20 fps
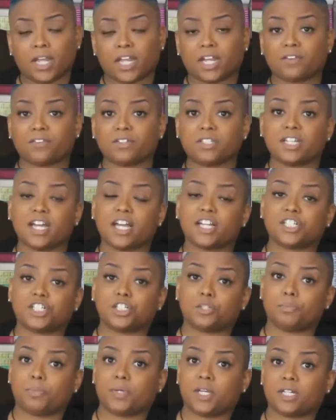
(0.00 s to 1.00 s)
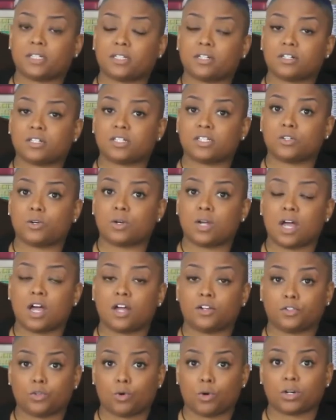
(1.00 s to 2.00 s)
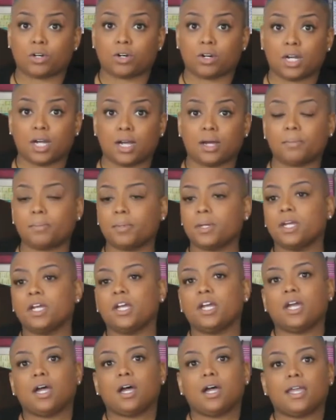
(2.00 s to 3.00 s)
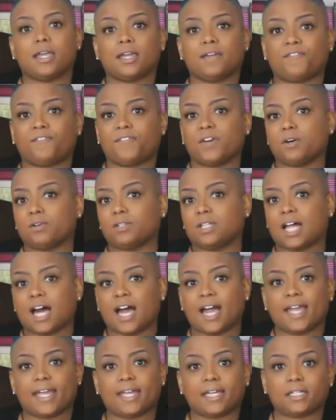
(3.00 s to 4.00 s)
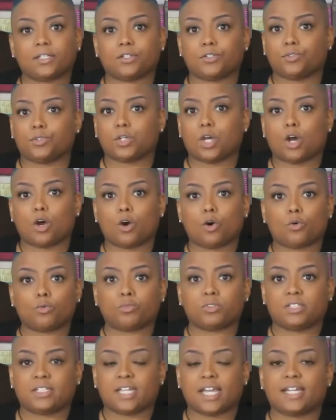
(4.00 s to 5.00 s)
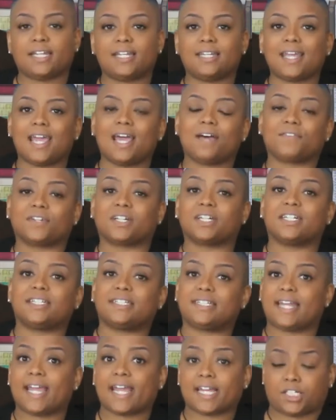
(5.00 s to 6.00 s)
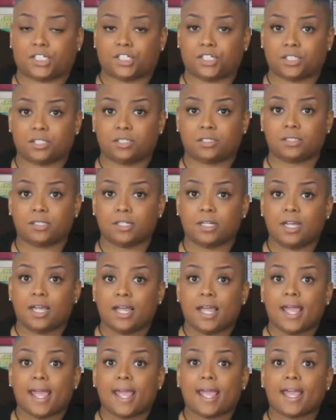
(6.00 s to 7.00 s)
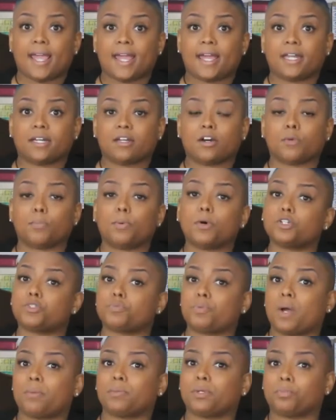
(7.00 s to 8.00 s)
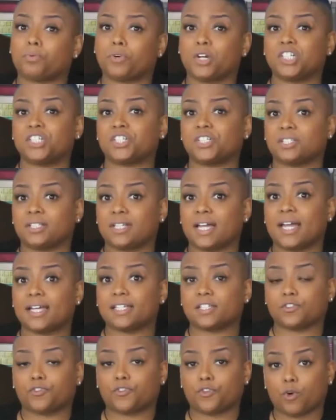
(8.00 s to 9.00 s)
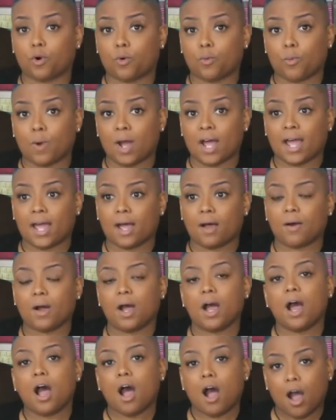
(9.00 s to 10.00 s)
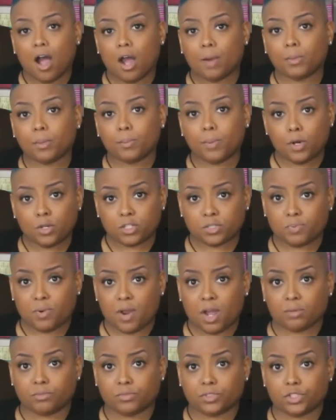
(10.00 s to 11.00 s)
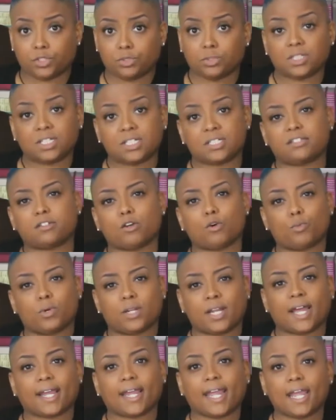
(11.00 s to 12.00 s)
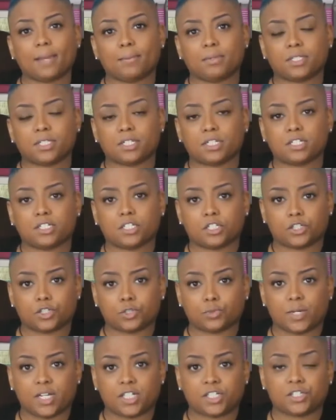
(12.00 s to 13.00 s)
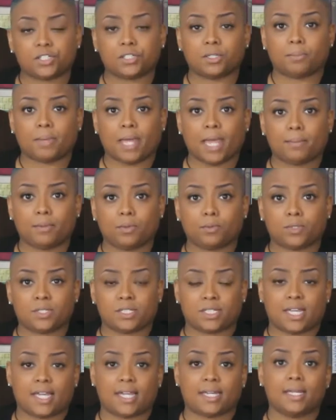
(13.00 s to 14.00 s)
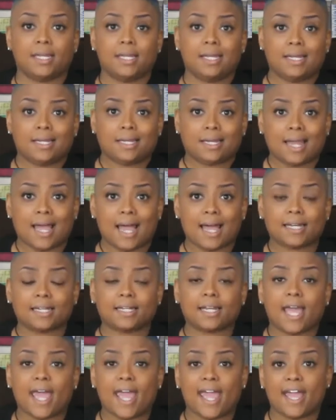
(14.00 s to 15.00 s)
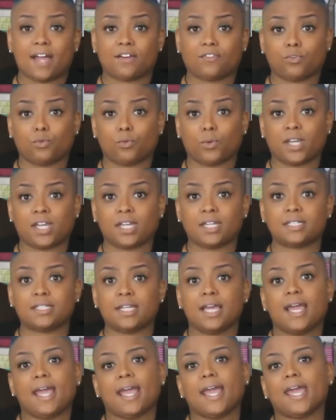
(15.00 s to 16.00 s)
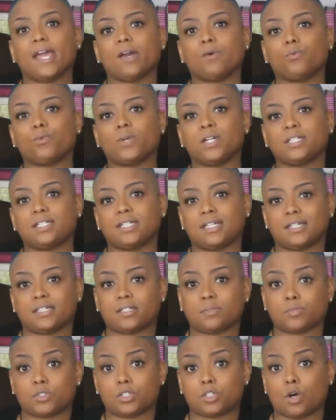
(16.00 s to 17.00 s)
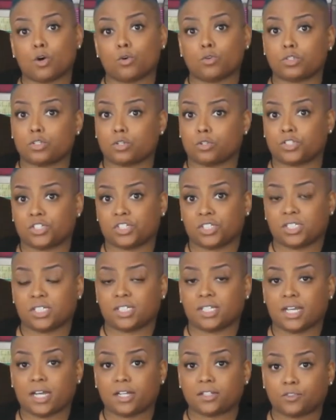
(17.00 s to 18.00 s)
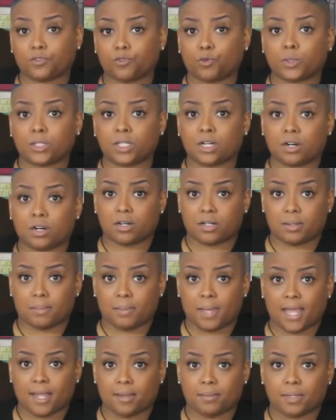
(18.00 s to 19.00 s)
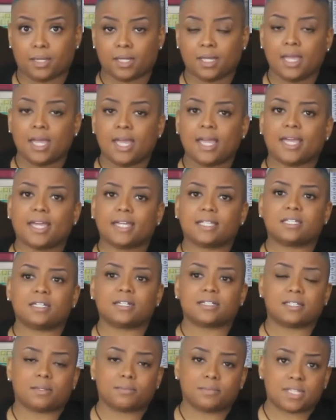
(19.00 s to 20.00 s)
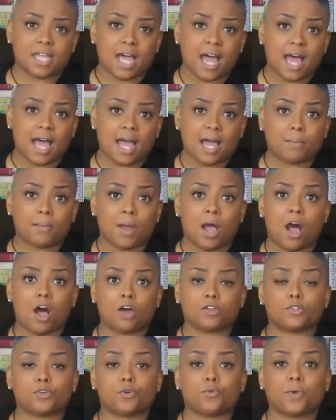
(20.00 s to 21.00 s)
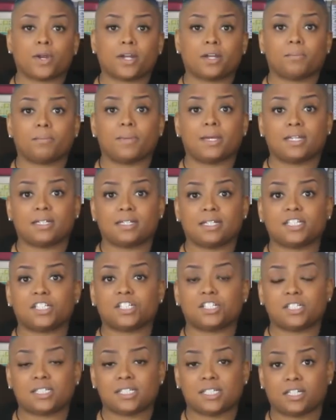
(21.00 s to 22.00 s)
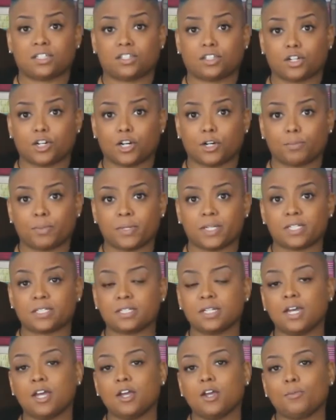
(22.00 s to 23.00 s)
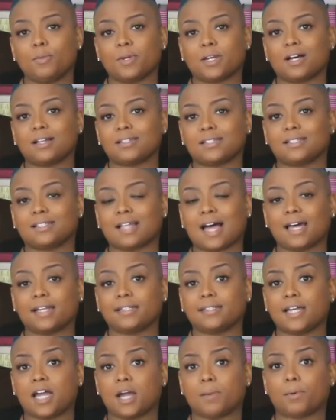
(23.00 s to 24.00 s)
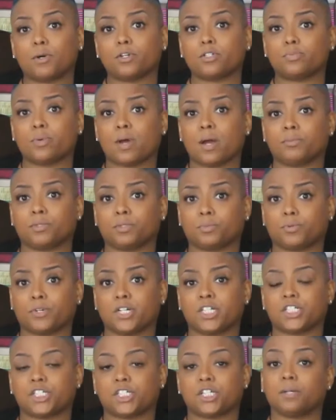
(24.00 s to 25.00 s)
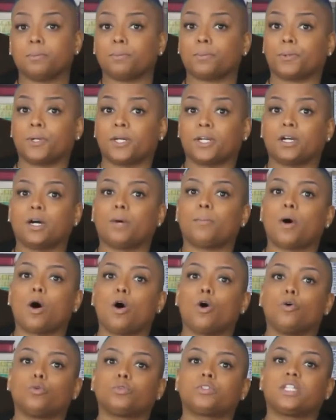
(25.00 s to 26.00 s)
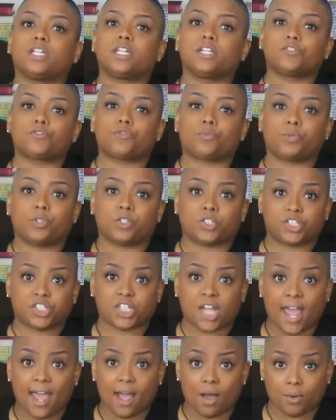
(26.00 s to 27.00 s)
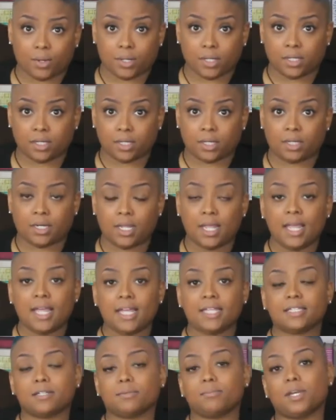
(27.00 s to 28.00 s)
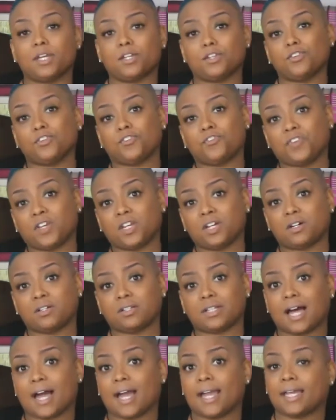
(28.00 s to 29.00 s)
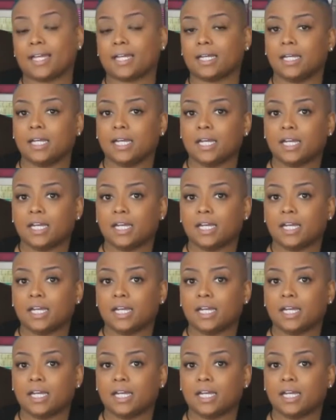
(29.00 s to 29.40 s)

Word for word: Every time she picked her her daughter up, it felt like, you know, they didn't have a connection. And her postpartum depression lasted for a while I'm a postpartum doula, so when I came into the situation, the baby was at nine and a half weeks, and we did some soul searching together with and the baby. It took some time. I also recommended that she see a therapist because a lot of time postpartum depression can bring up old things from your childhood to make you feel like